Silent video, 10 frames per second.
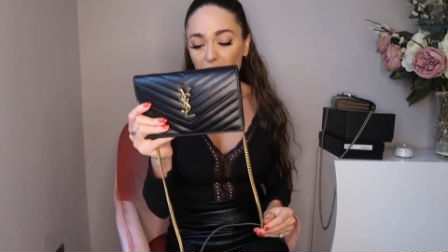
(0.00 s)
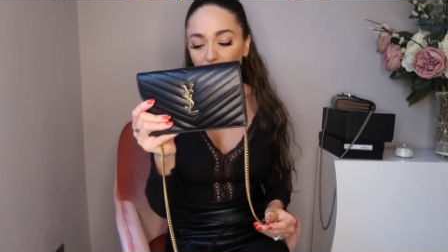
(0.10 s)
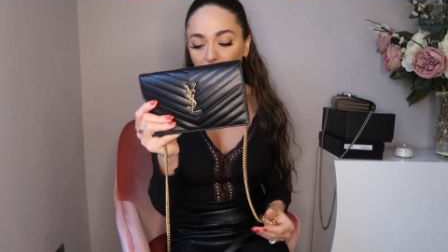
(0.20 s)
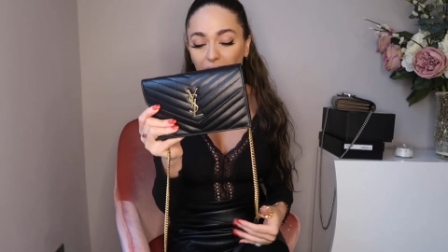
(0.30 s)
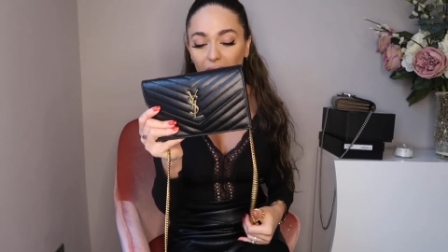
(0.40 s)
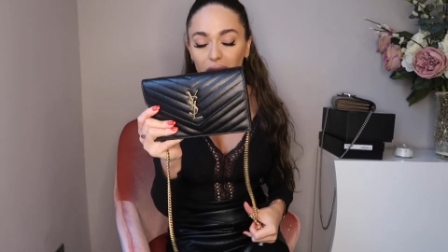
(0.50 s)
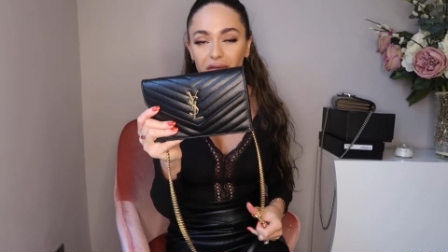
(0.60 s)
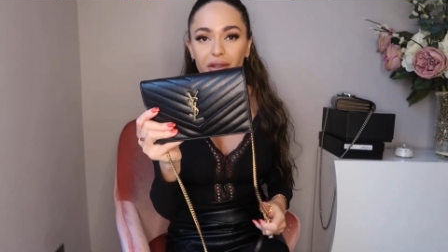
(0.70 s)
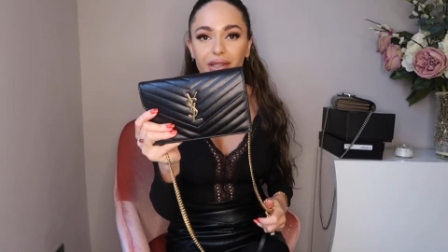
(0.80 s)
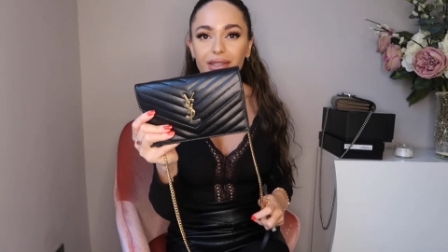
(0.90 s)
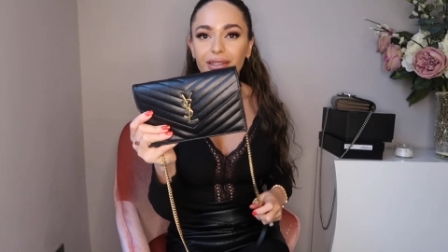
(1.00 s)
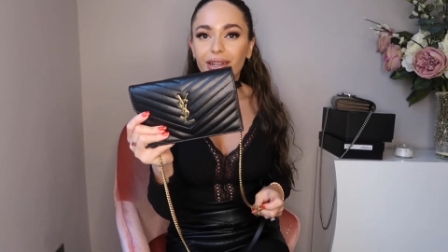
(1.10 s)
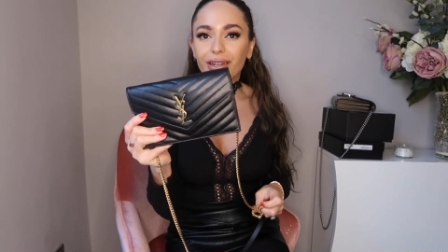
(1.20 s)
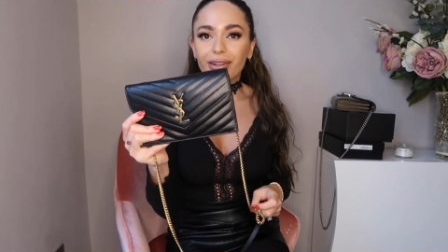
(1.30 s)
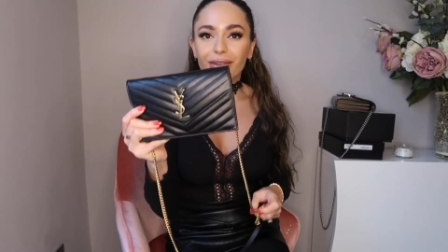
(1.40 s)
I'm going out for a
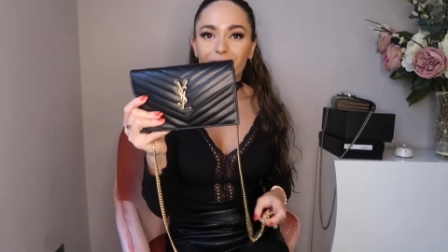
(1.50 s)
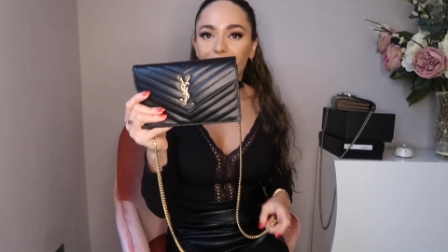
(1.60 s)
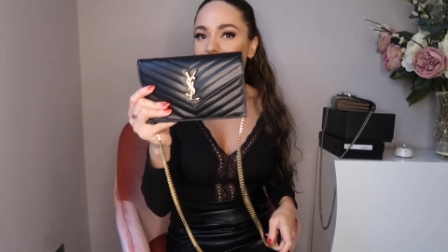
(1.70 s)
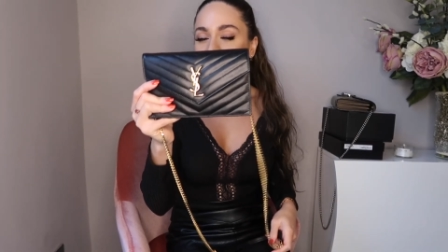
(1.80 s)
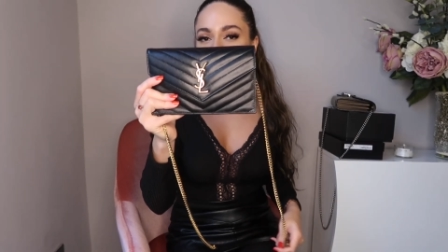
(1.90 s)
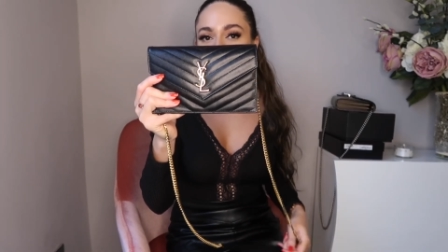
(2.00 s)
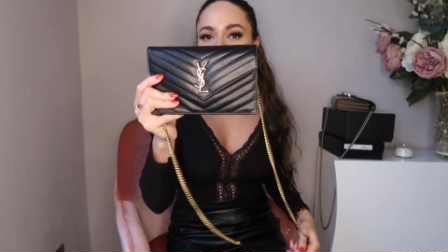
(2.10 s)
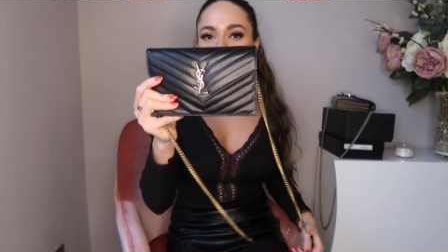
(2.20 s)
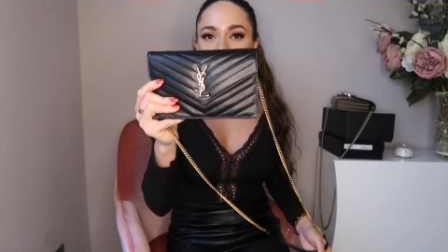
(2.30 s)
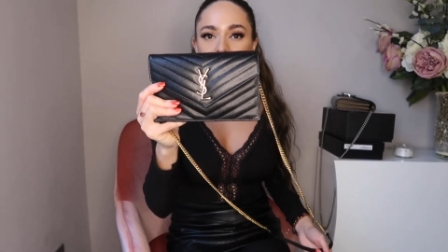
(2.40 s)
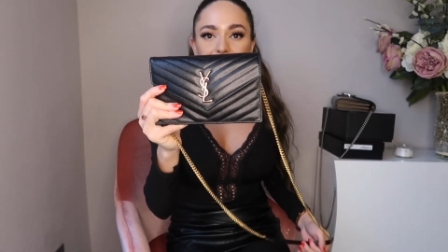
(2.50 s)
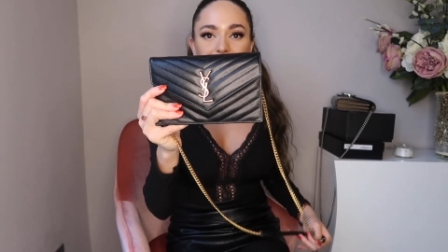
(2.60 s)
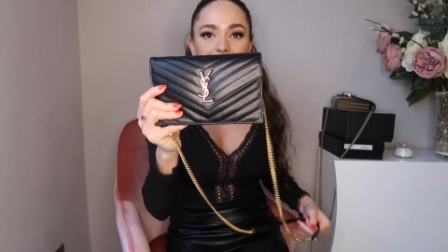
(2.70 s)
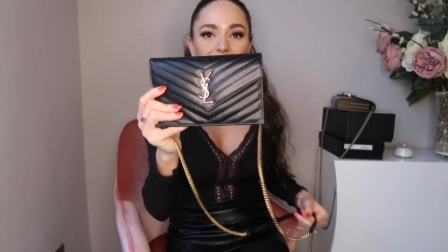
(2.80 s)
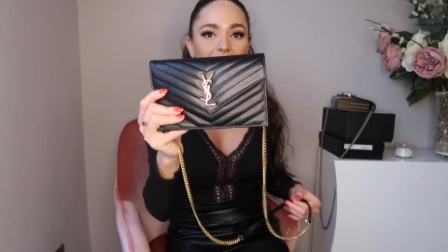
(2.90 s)
dinner or like a girls' night or
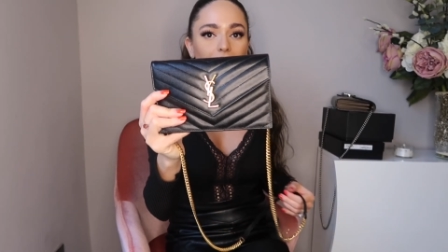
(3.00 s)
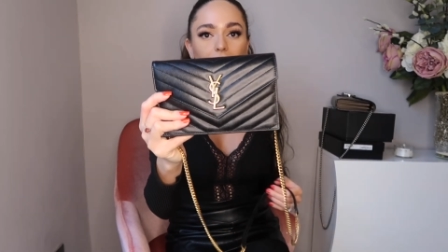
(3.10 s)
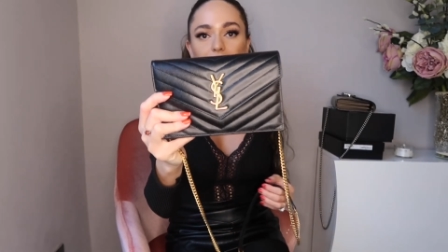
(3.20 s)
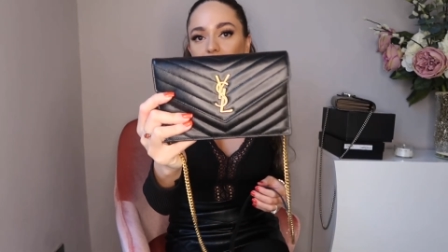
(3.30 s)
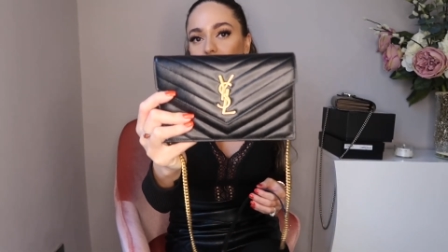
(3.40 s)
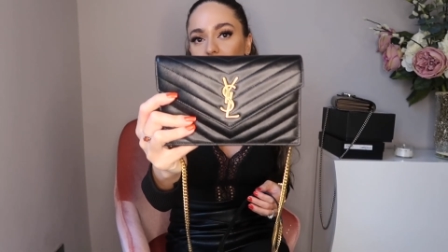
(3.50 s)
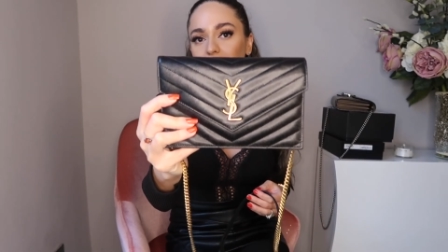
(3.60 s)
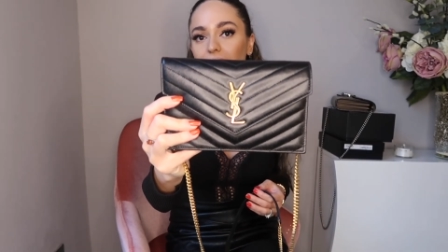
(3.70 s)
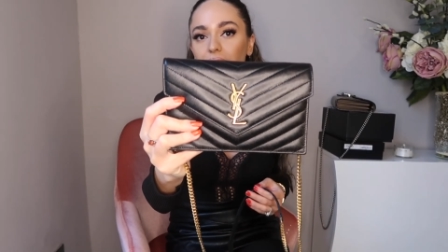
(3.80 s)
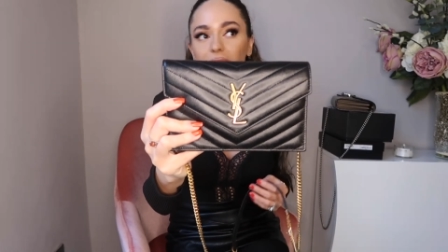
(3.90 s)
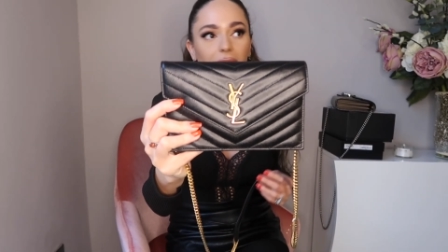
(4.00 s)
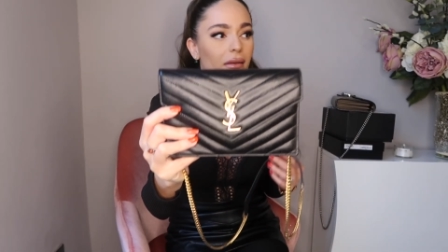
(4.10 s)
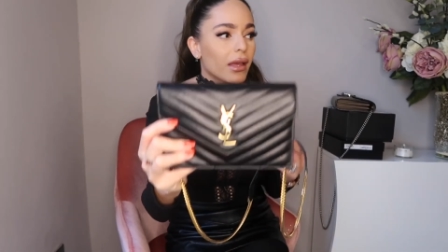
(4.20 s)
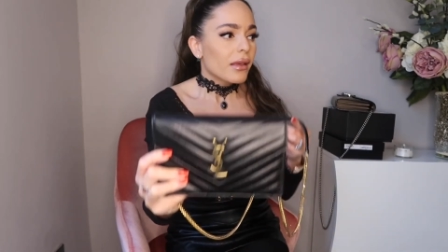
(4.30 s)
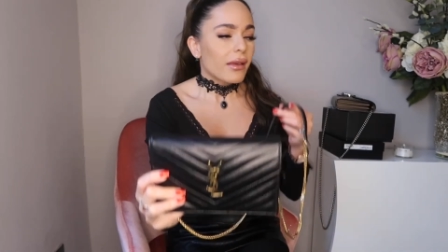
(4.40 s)
something, I'm not gonna carry
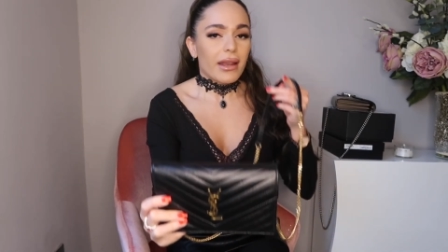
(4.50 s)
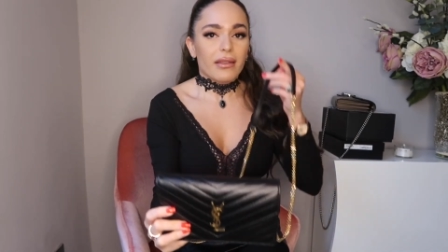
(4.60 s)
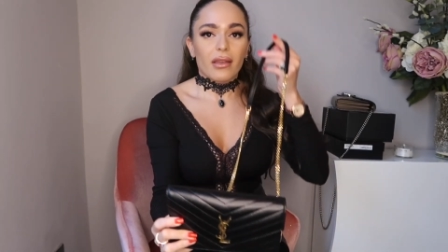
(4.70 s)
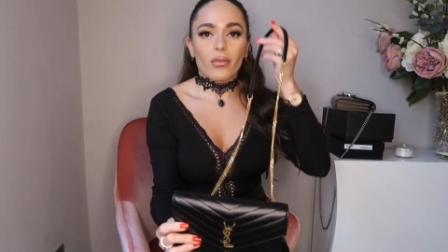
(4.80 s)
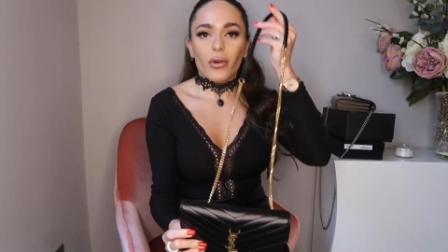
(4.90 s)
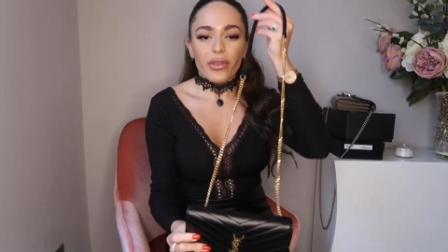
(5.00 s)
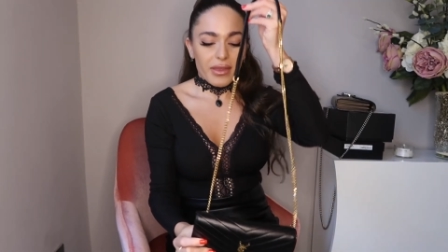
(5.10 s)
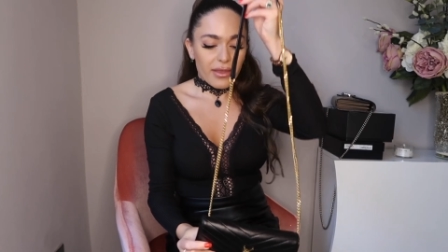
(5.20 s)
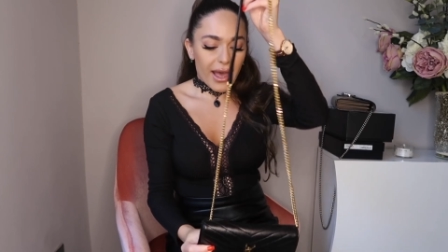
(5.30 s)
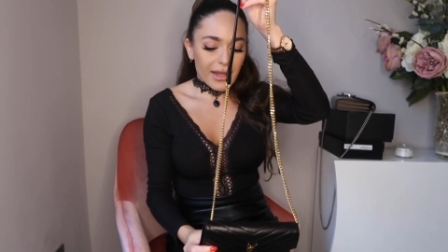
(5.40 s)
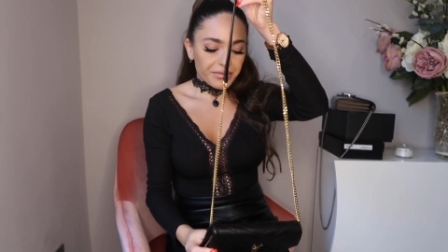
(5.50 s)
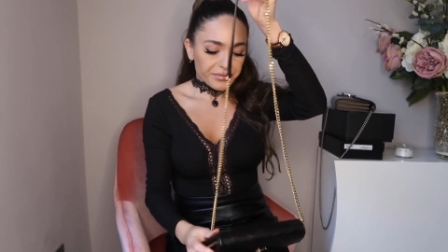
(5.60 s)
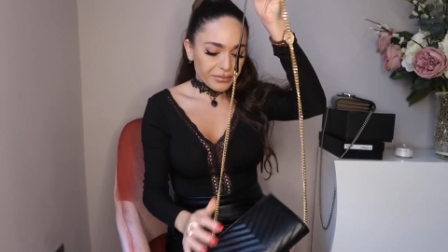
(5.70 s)
anything more than that.